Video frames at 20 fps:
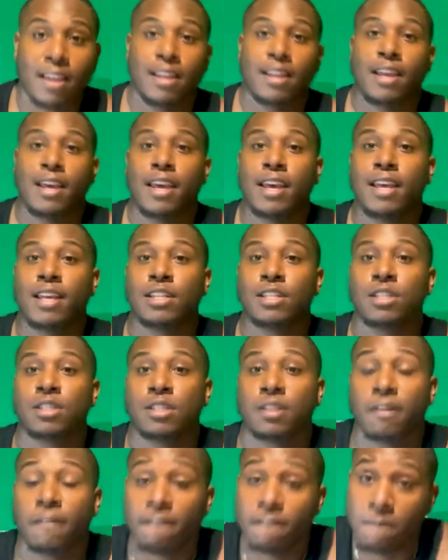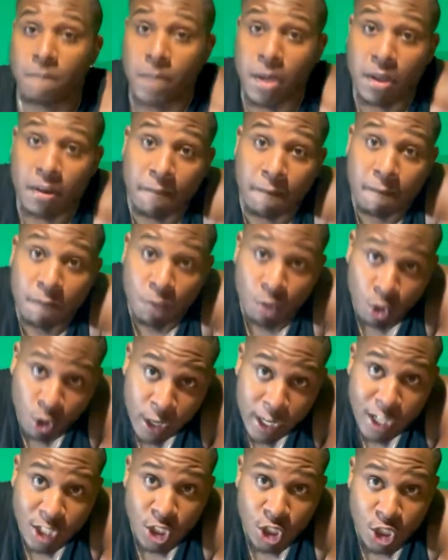is being
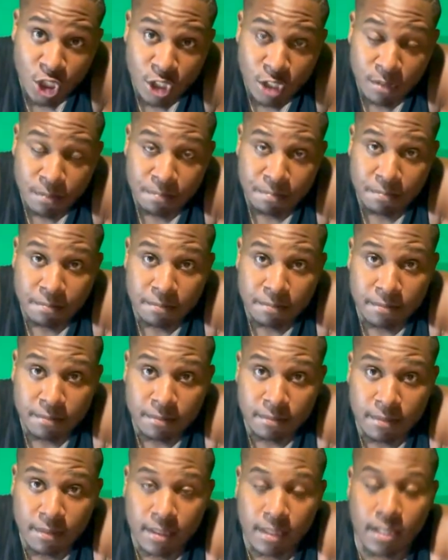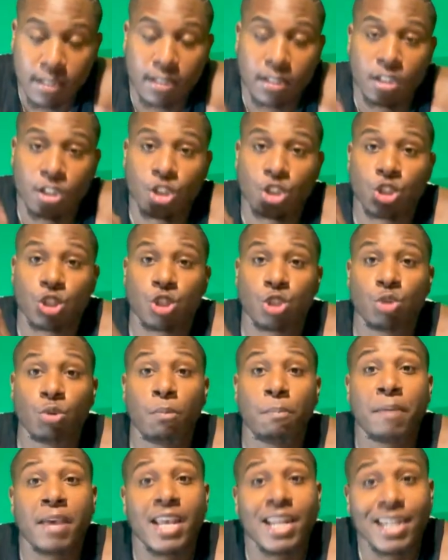foolish,
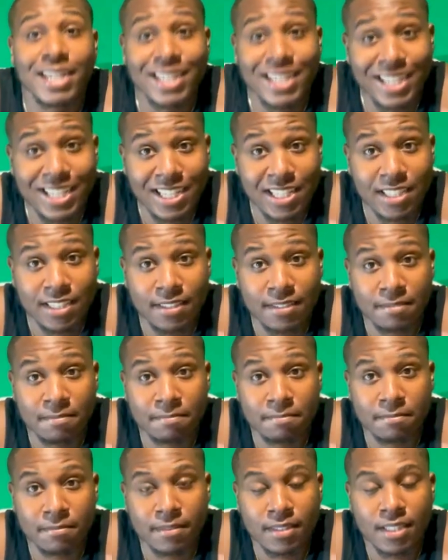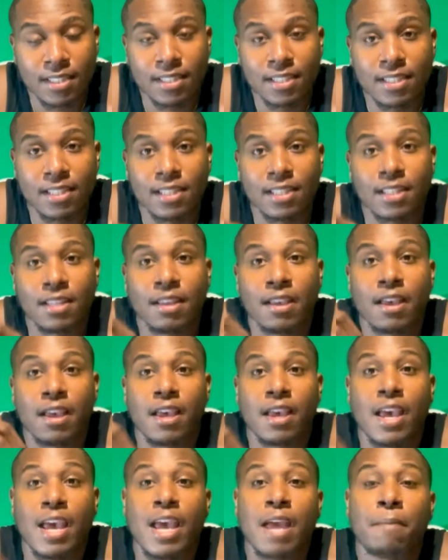stupidity,
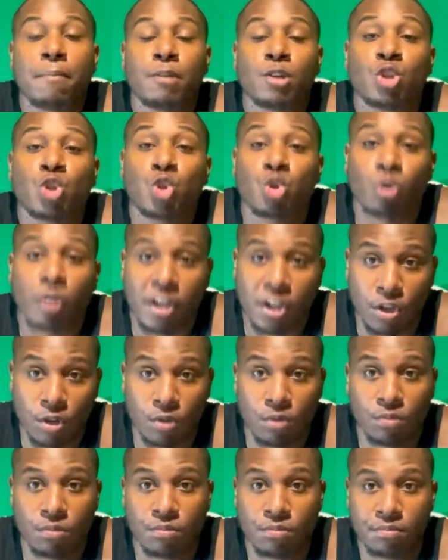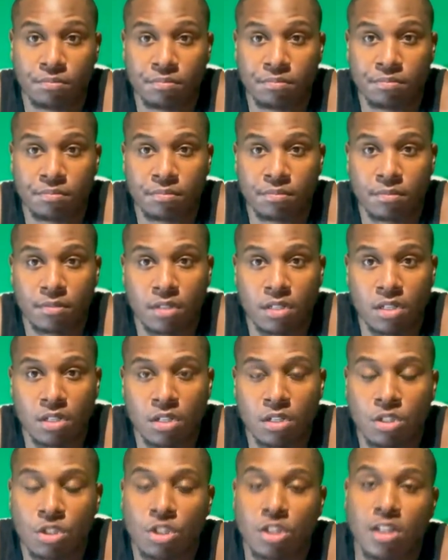and betrayal
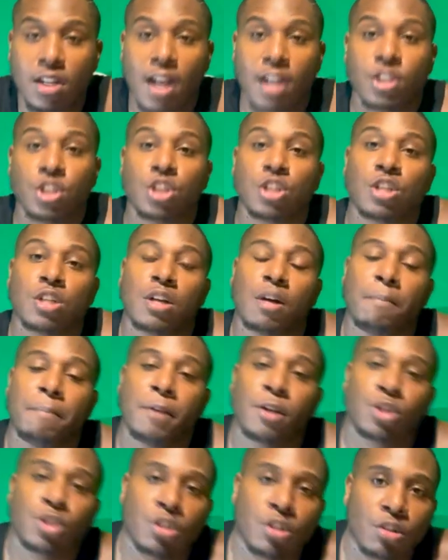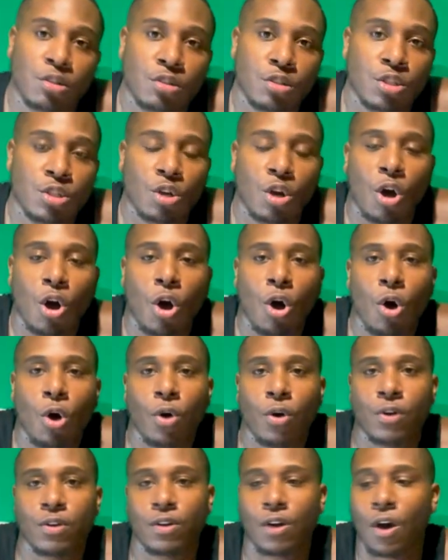to not just the commissioner, to
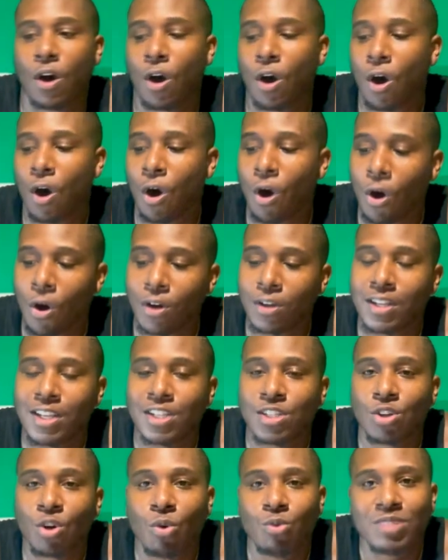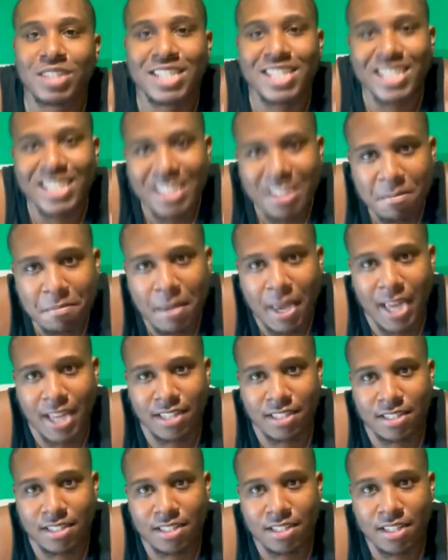all his whole
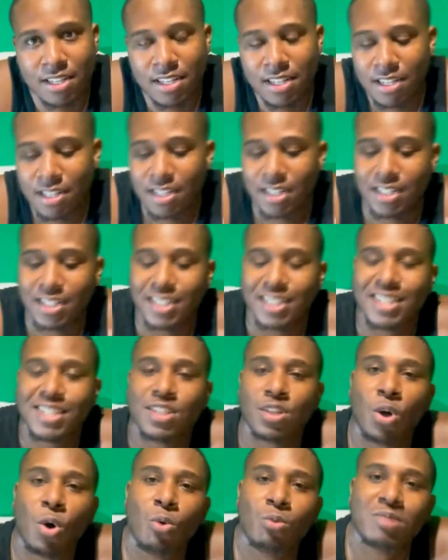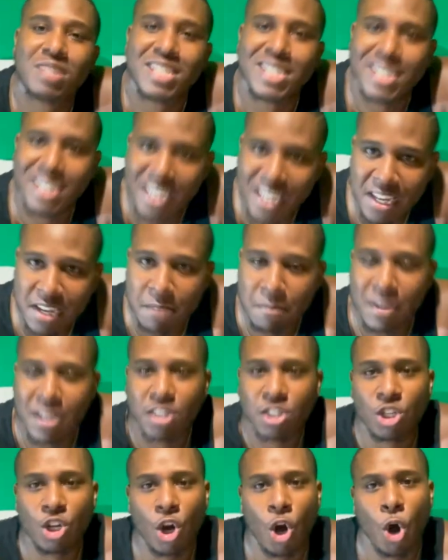teammates, his whole team, his
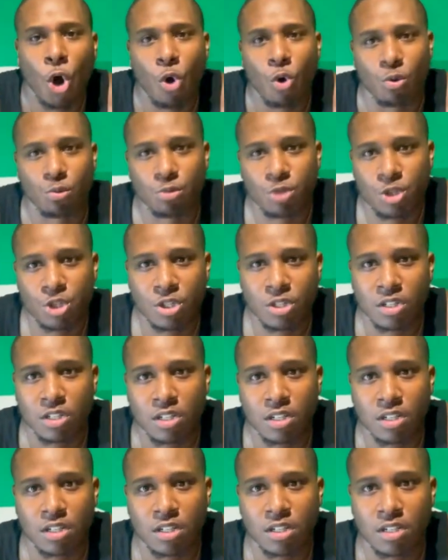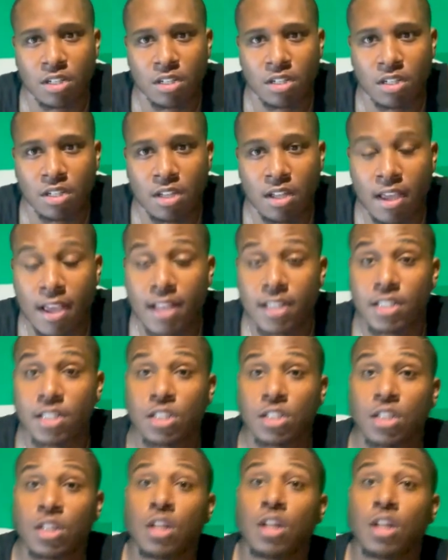coach, his